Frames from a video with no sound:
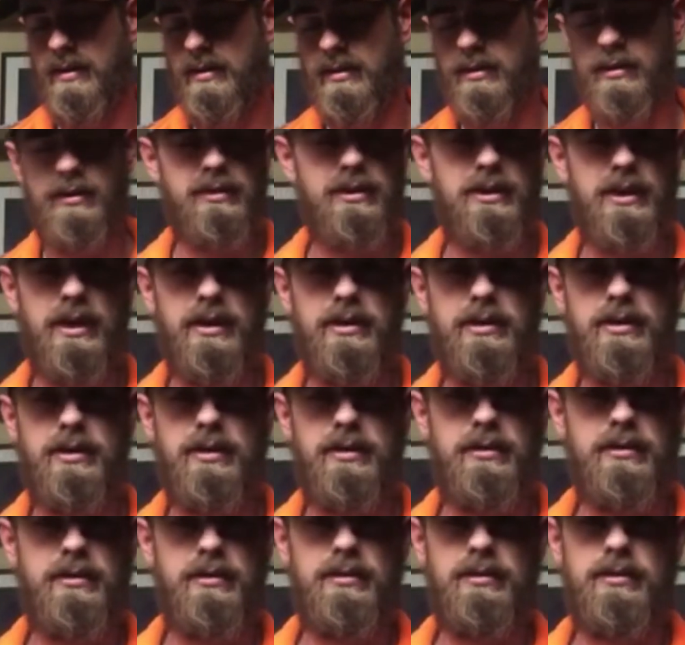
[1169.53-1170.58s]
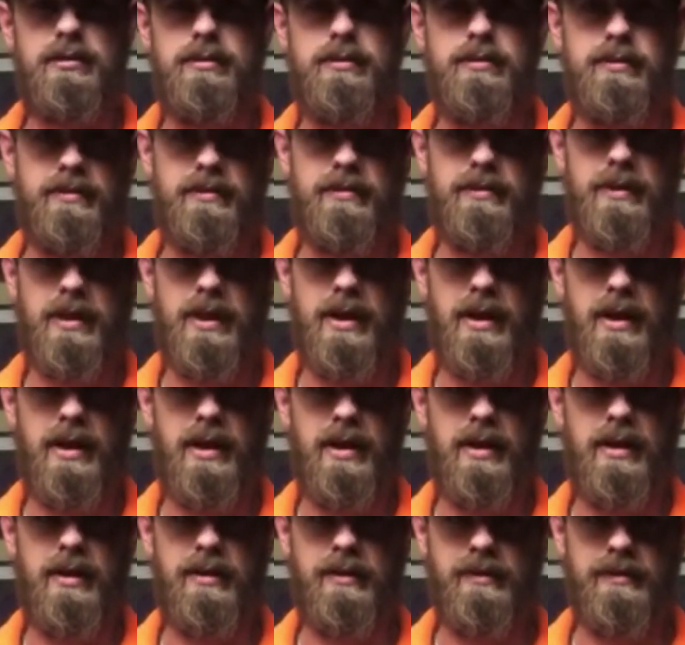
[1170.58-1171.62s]
So stay tuned
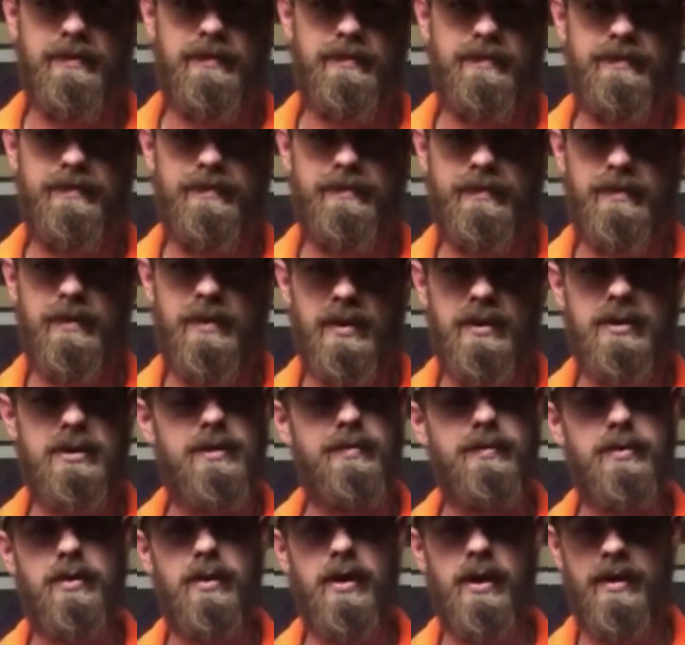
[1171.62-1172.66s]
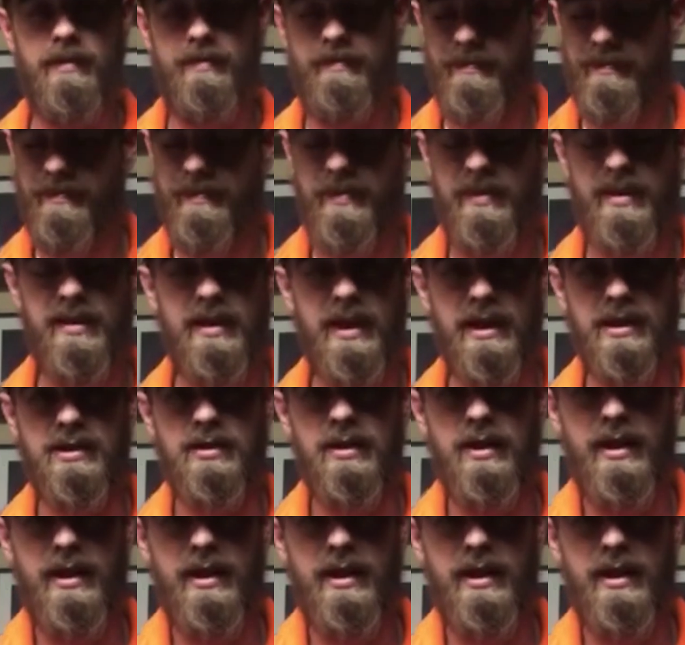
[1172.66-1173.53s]
and subscribe. Thanks a